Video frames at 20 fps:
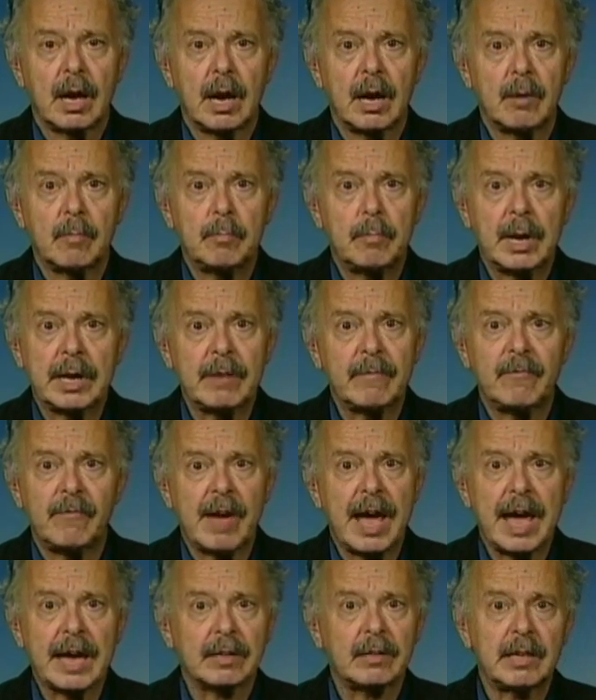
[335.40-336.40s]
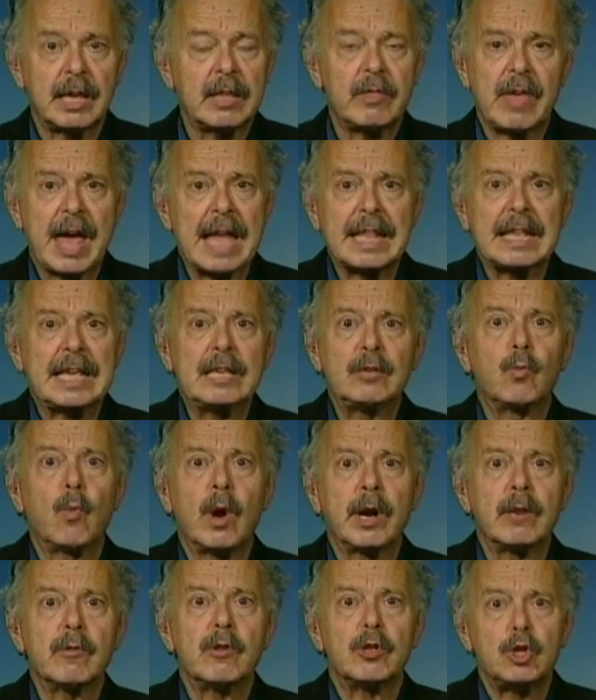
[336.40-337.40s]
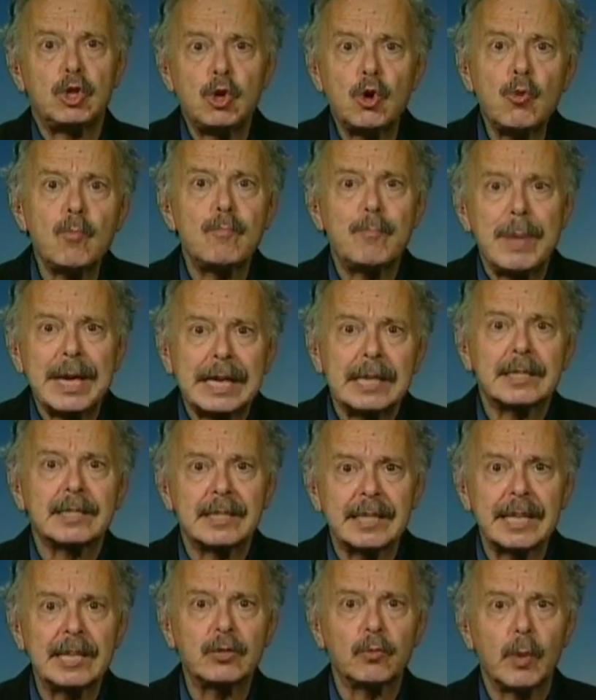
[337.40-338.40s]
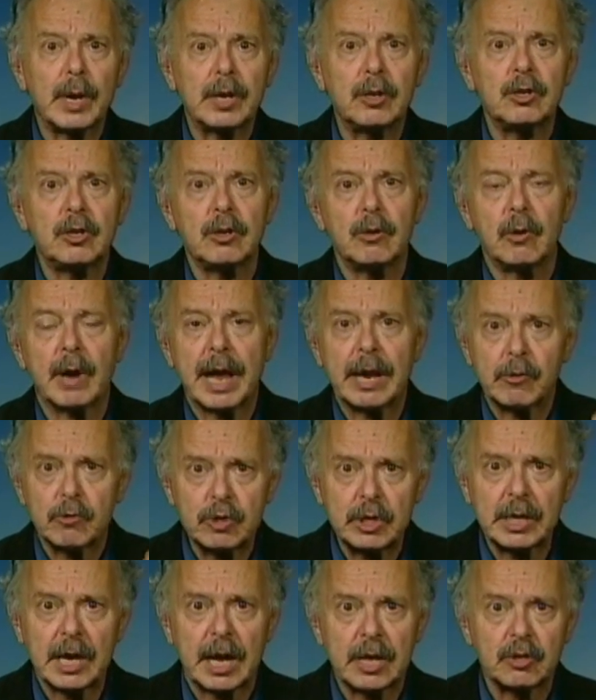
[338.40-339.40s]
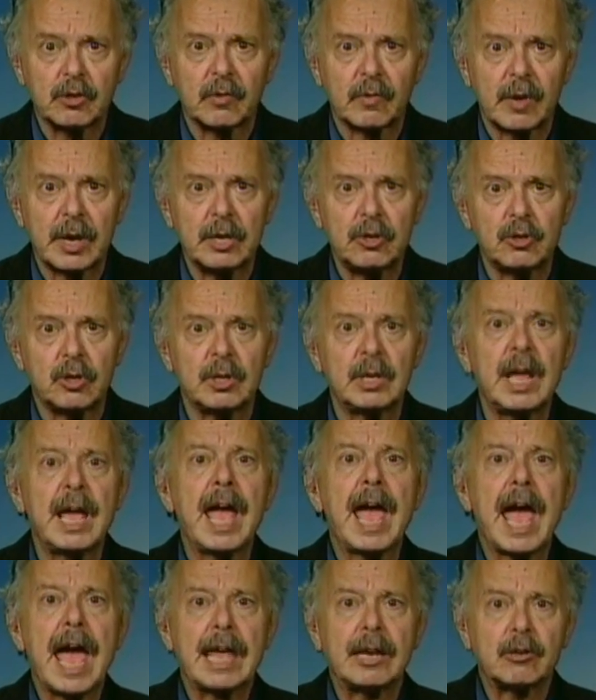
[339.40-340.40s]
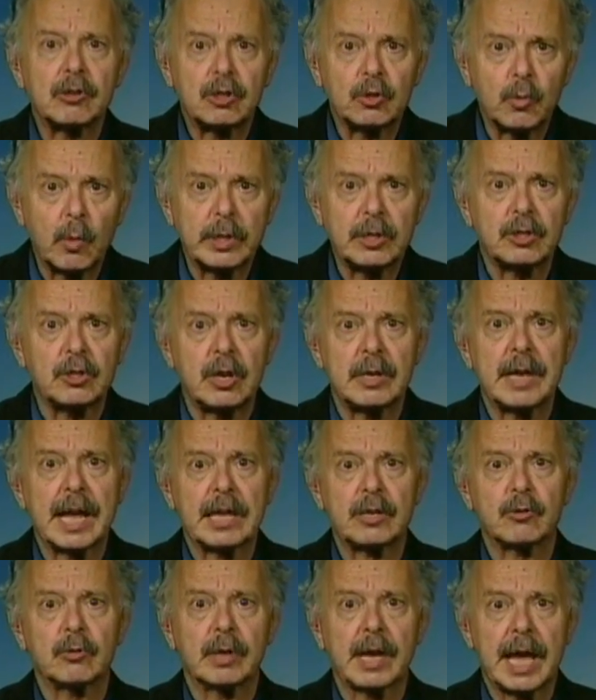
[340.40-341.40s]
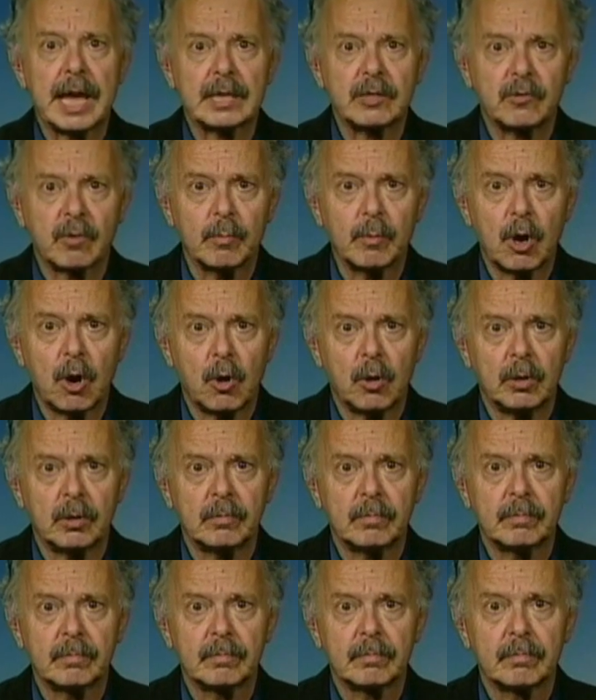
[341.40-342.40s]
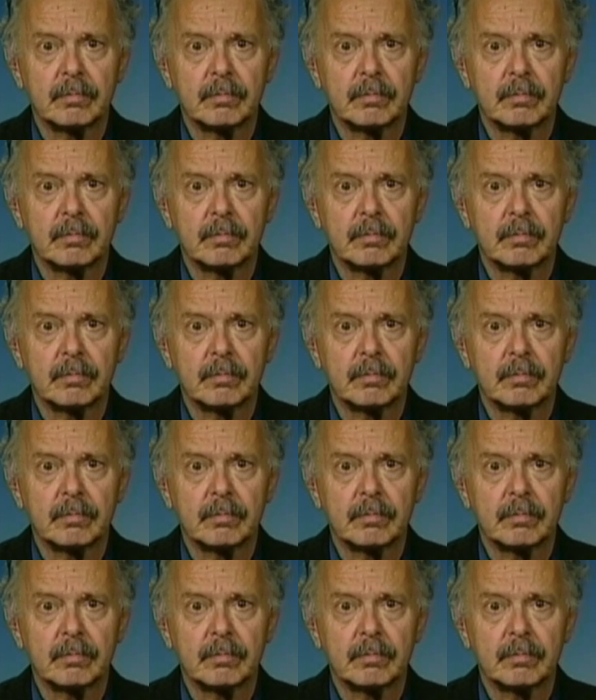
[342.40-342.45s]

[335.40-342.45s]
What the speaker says: But in fact, that is one of the two biggest things we can do, energy conservation and a switch to natural gas from coal.